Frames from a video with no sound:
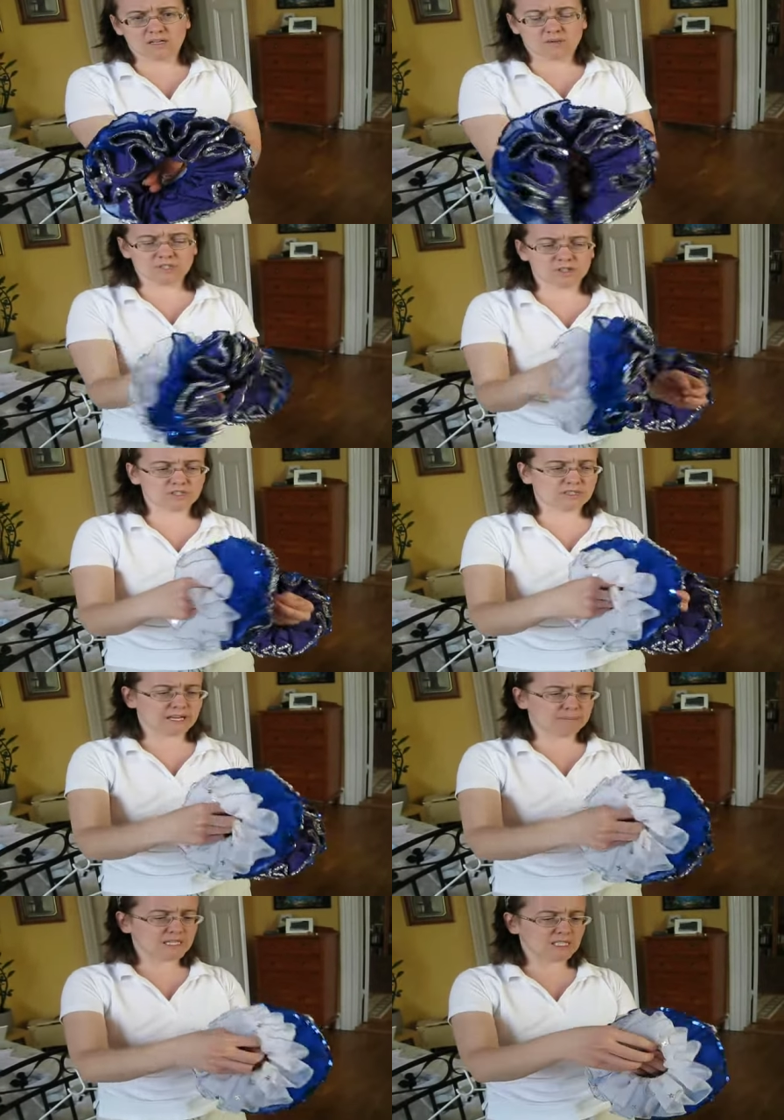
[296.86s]
there's not
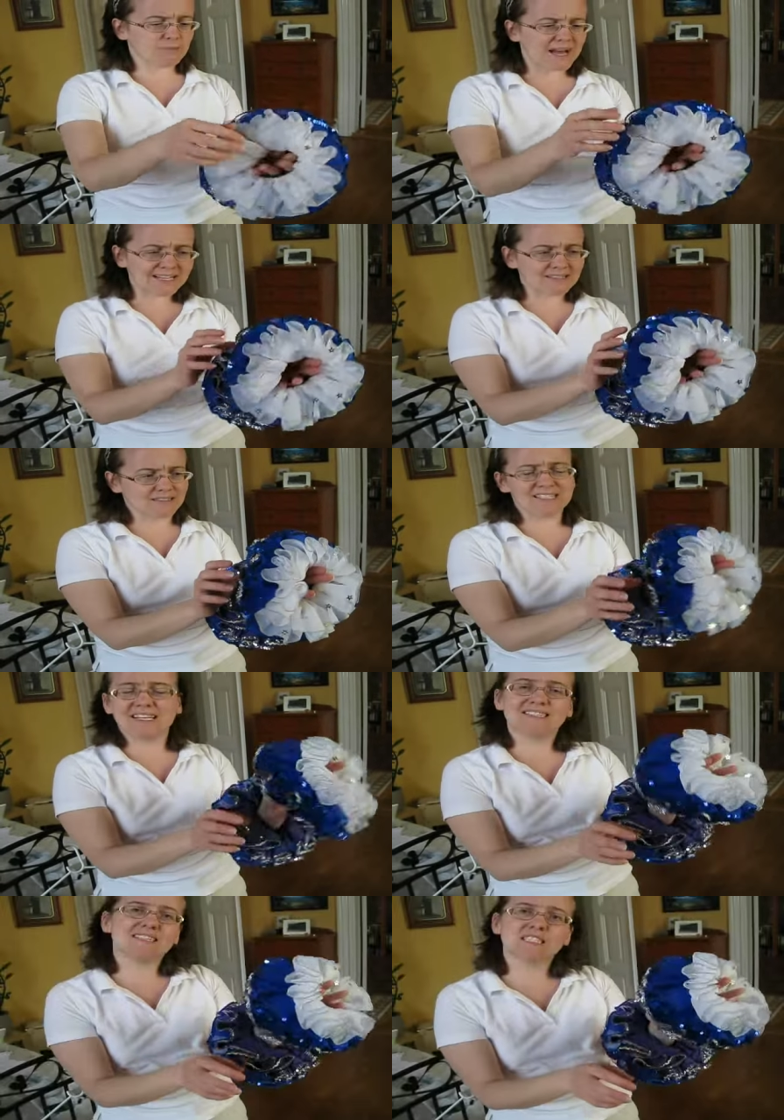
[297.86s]
that many spangles, it,
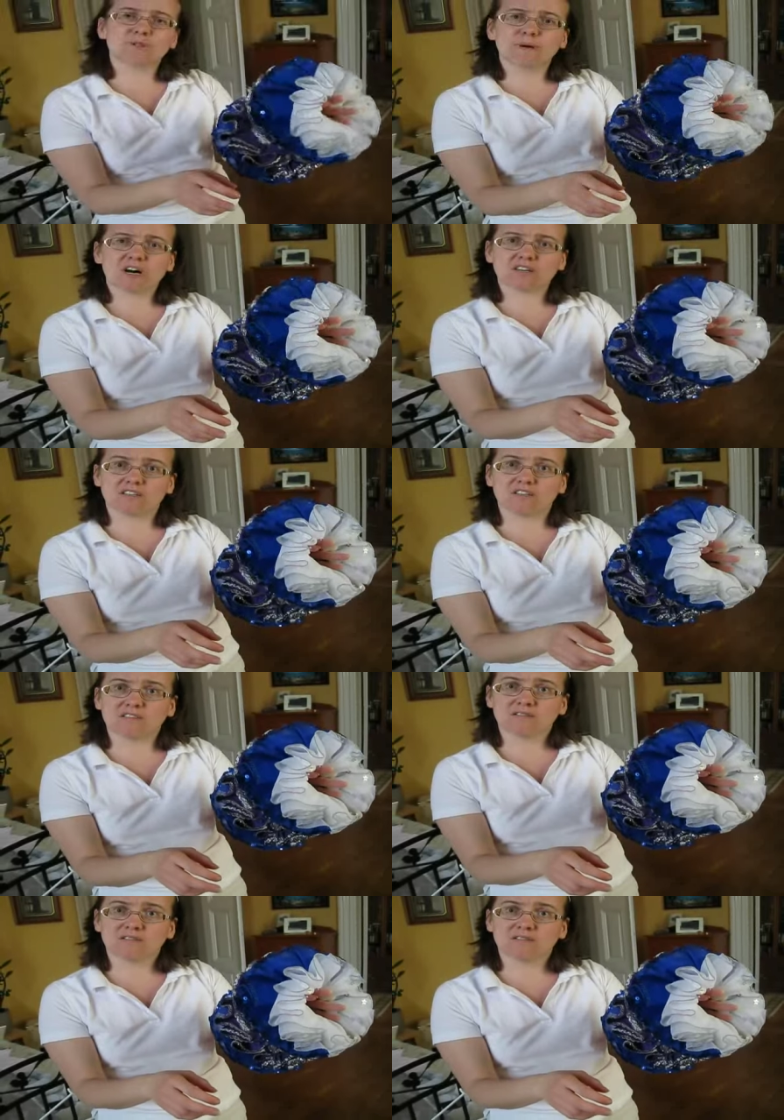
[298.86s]
it didn't sparkle.